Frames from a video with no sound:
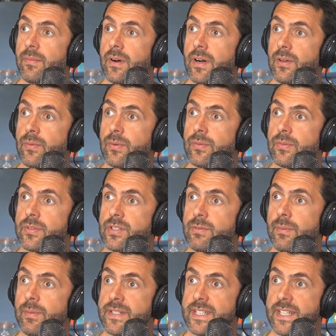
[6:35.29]
I will do
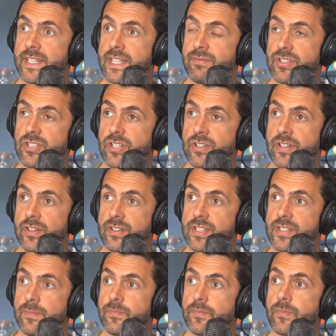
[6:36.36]
my best to get it in the show
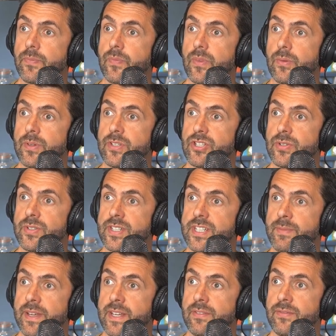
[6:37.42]
notes. When she was
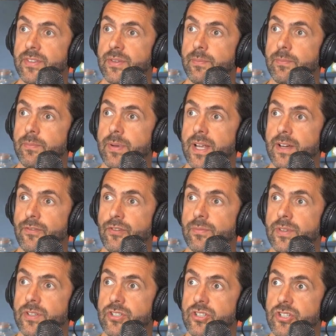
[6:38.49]
explaining that the
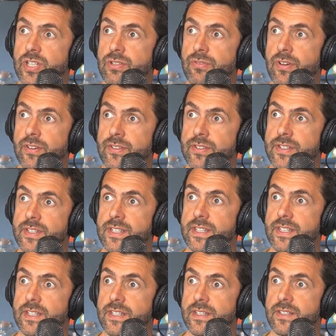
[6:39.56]
platform that she runs,
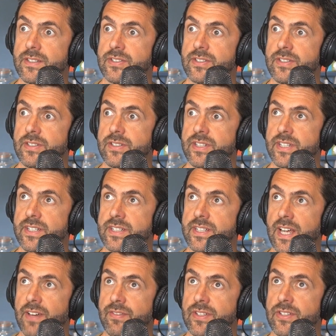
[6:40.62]
she is
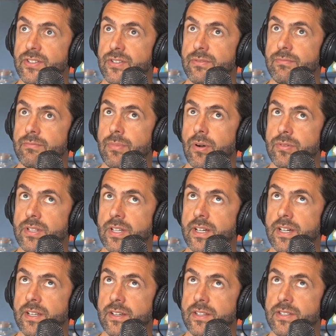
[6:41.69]
having to do multi,
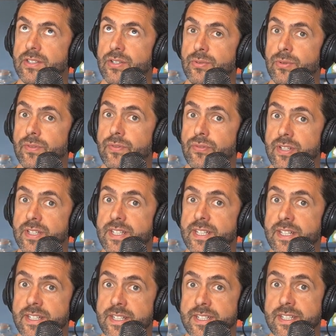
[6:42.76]
like two or three
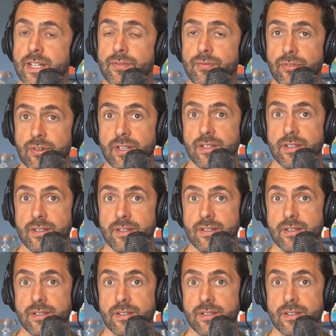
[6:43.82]
tier discovery